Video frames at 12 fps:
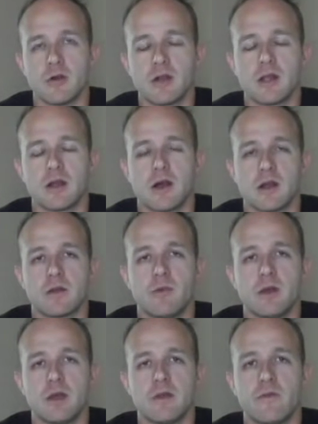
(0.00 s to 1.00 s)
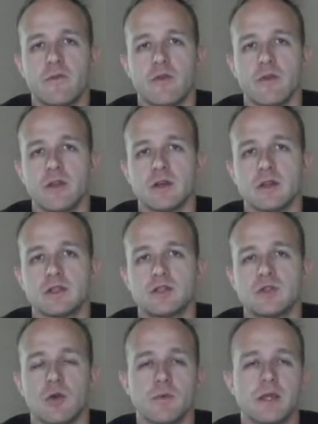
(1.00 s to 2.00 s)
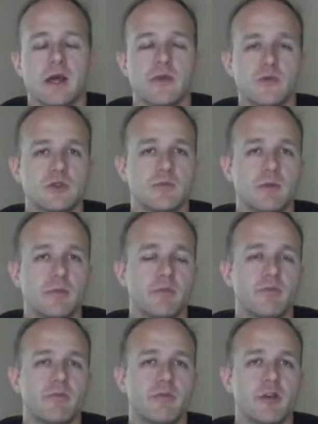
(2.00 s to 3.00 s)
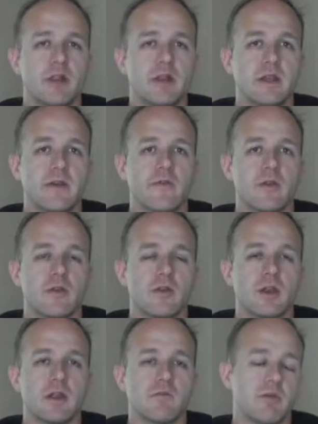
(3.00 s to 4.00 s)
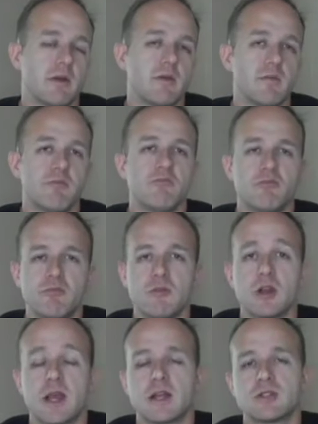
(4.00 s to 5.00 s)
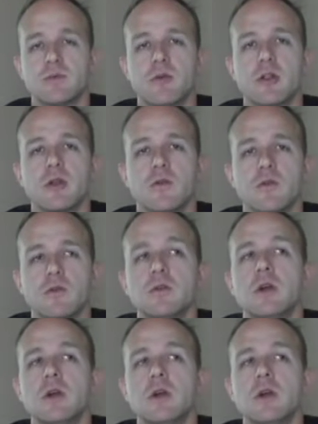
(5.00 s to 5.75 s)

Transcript: cockpit for the Storm Talon, which would be pretty different looking, probably look actually pretty cool.